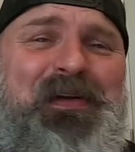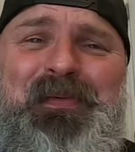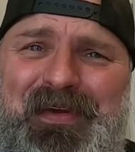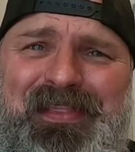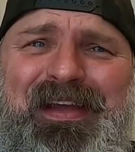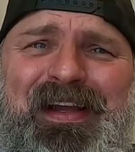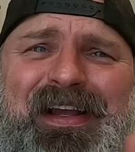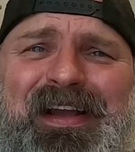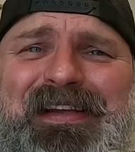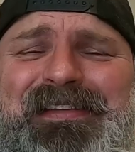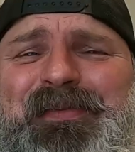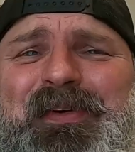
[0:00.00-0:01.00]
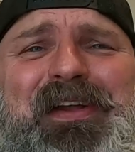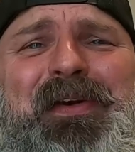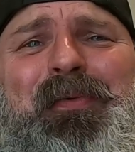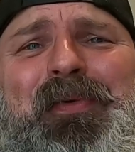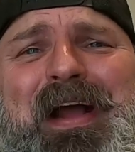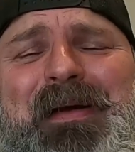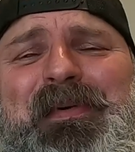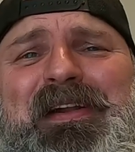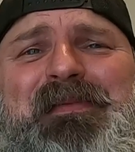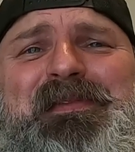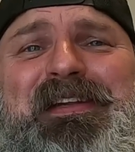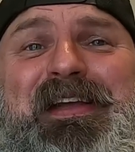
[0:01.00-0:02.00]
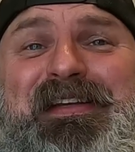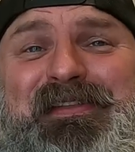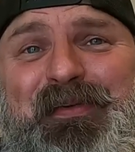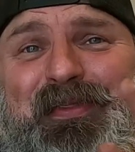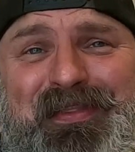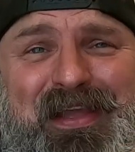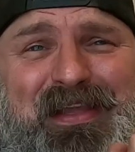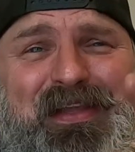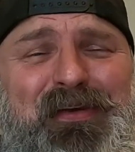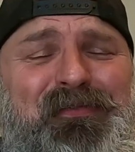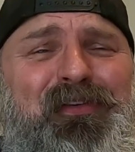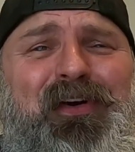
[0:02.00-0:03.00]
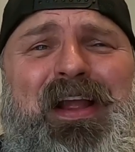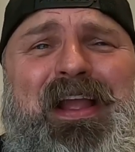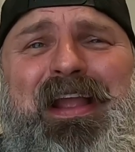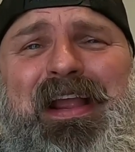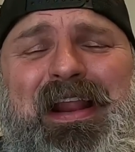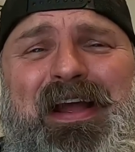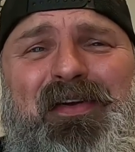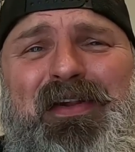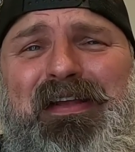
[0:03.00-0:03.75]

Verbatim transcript: With that, guys, we're going to wrap it up today. So thank you for hanging out.